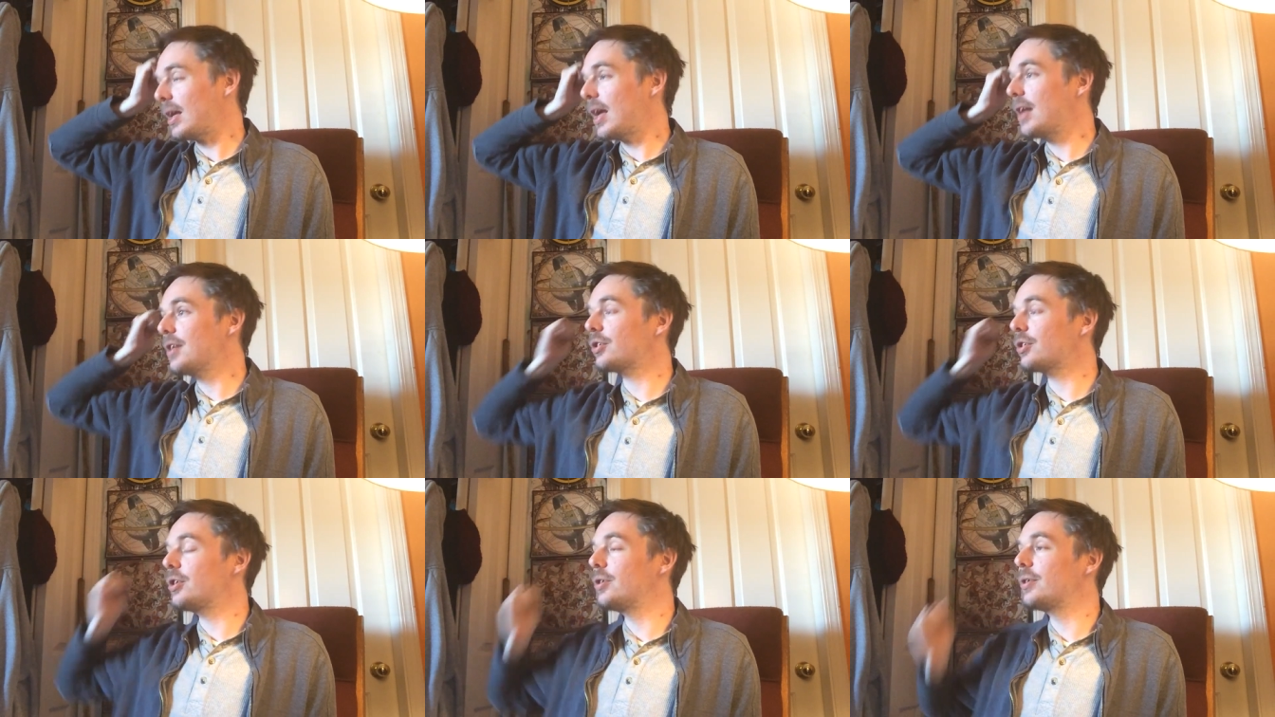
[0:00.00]

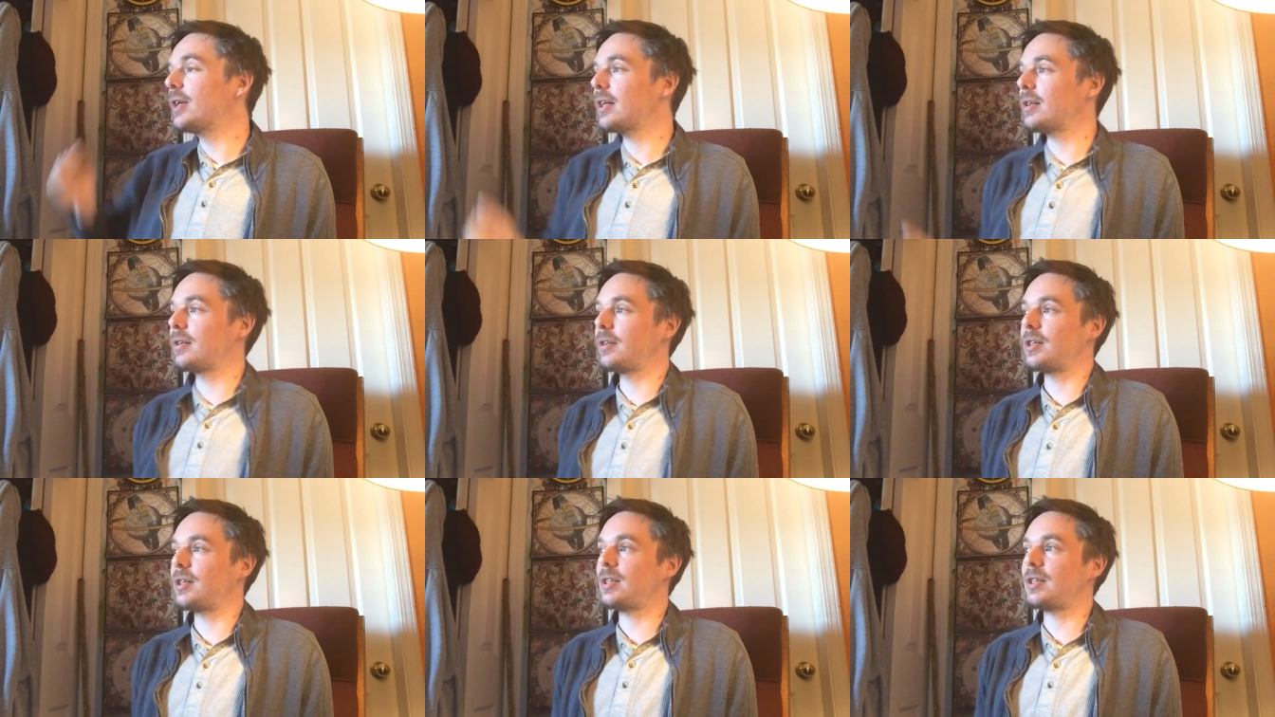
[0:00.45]
and so you
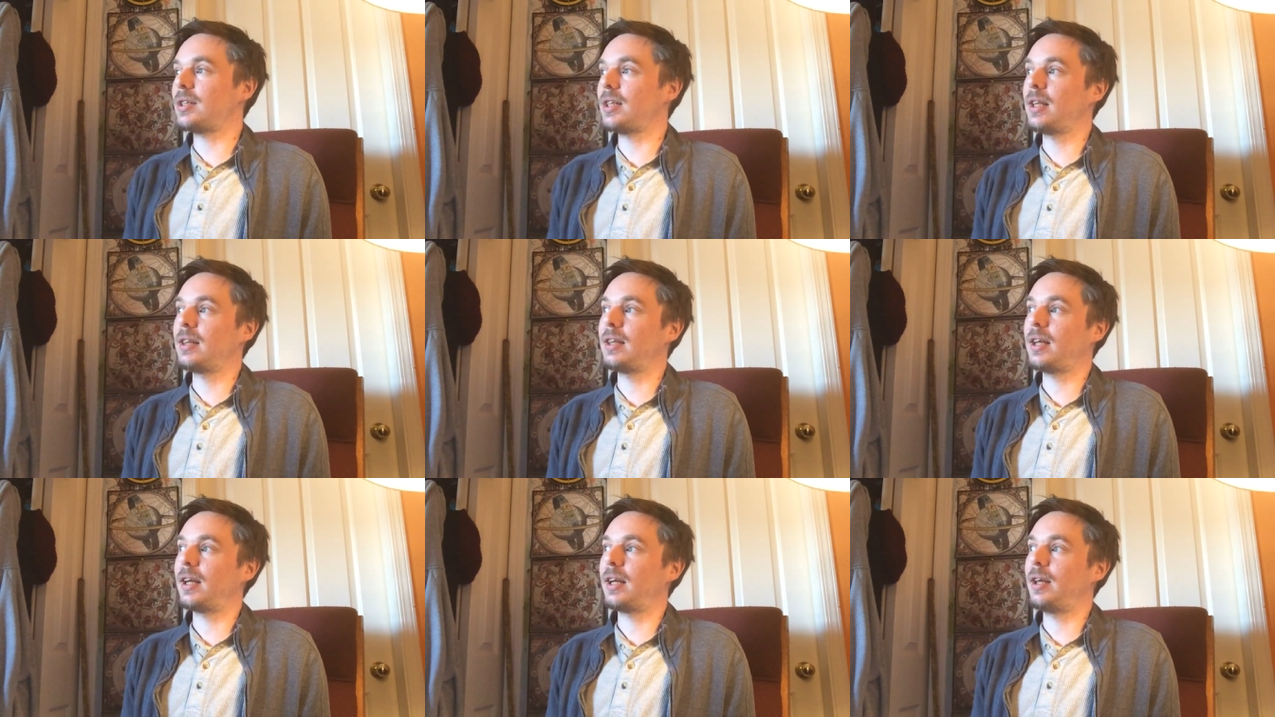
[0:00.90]
get into this
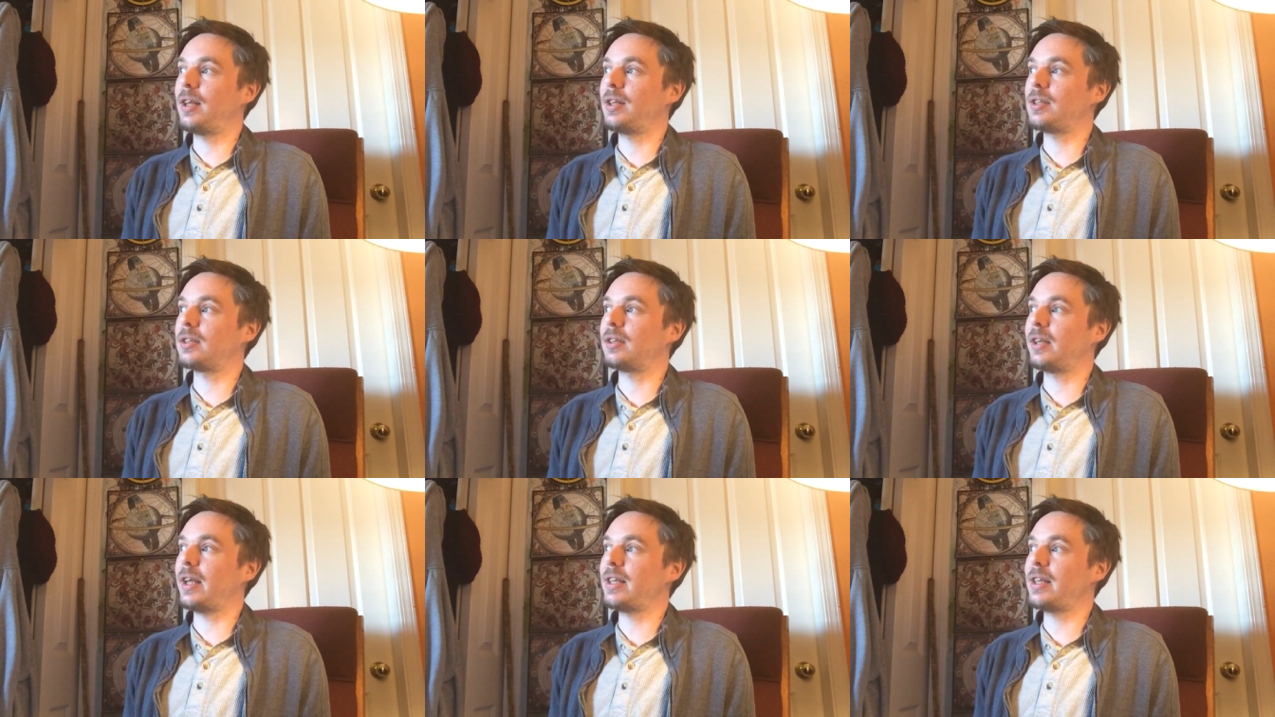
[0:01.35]
thing that
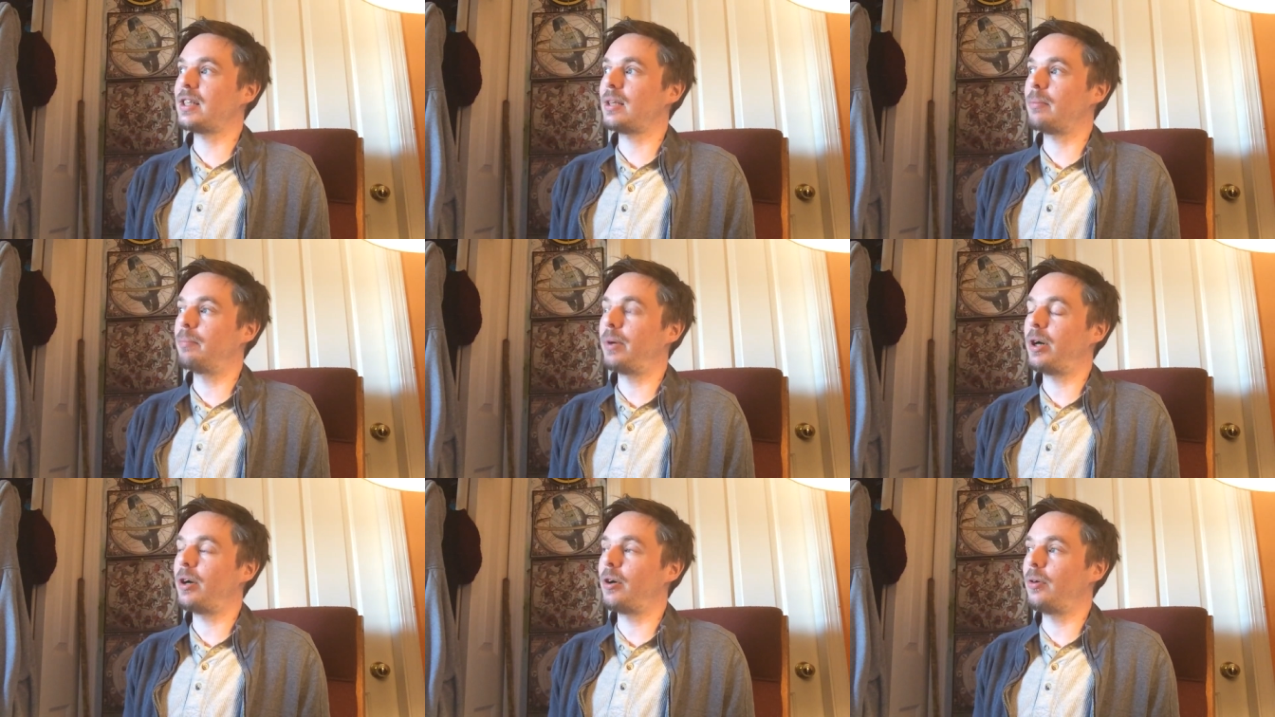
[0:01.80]
it's less
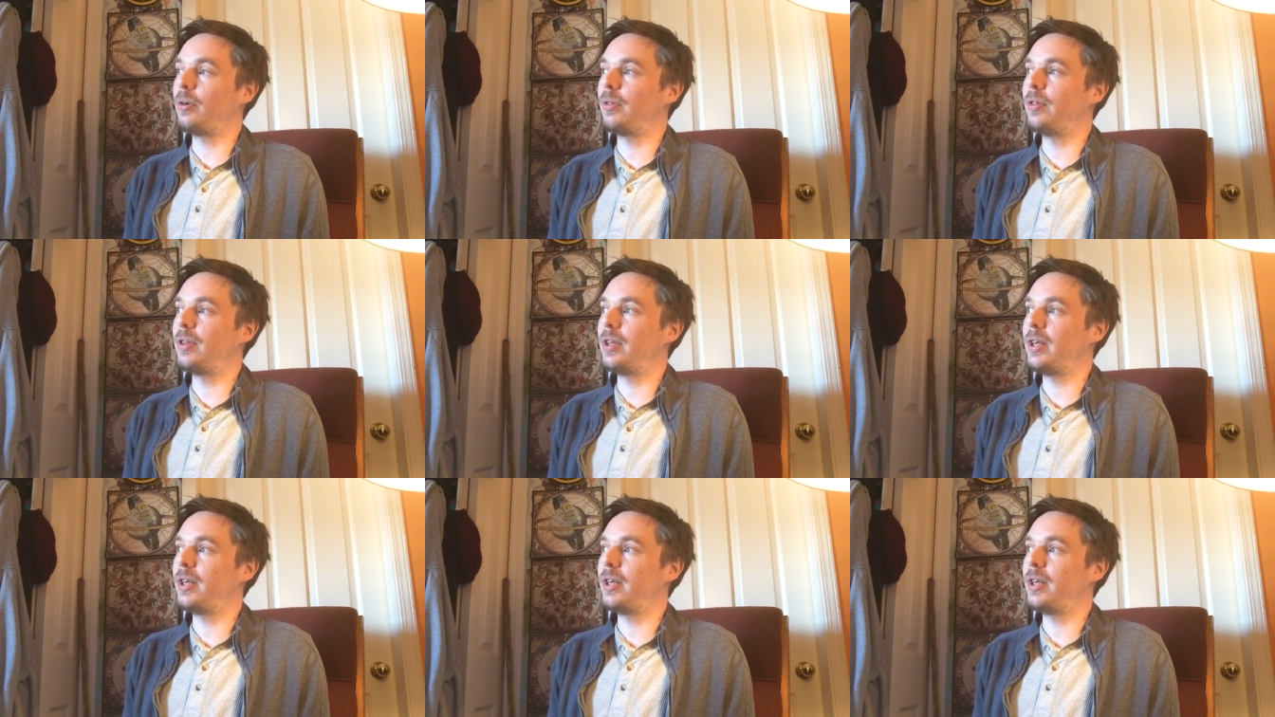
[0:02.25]
about